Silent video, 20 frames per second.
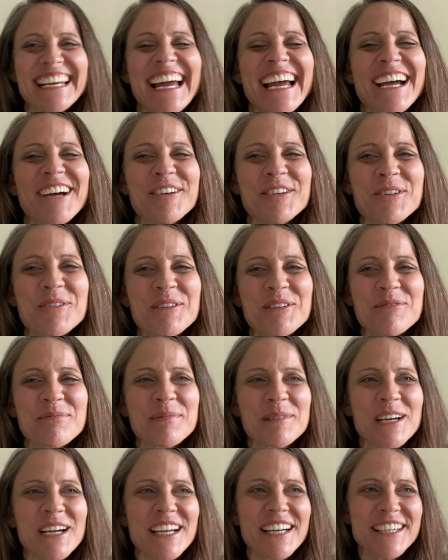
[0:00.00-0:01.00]
how you have
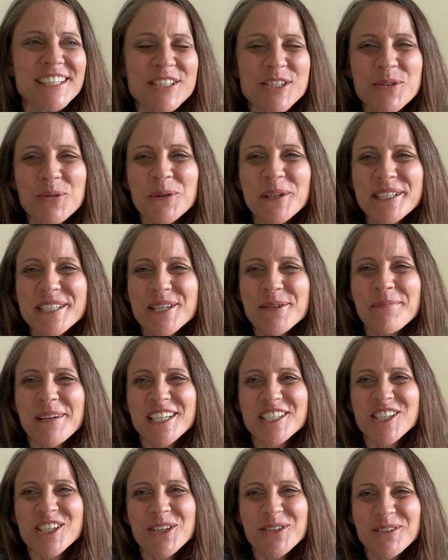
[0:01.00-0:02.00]
brought joy to my
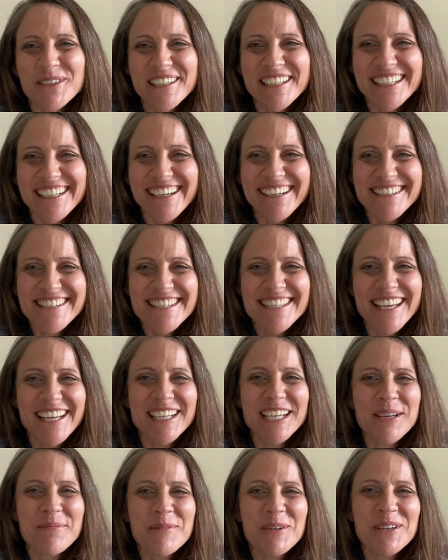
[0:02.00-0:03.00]
children on
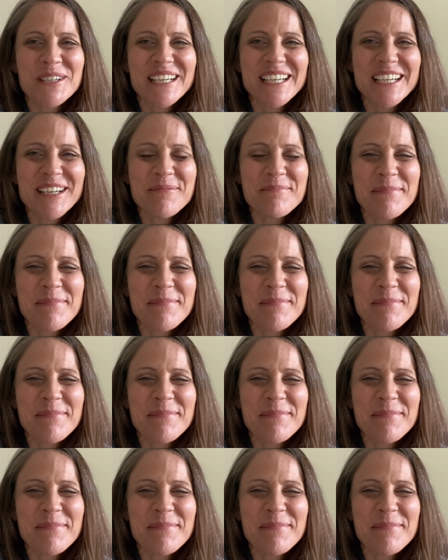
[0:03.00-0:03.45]
Sunday morning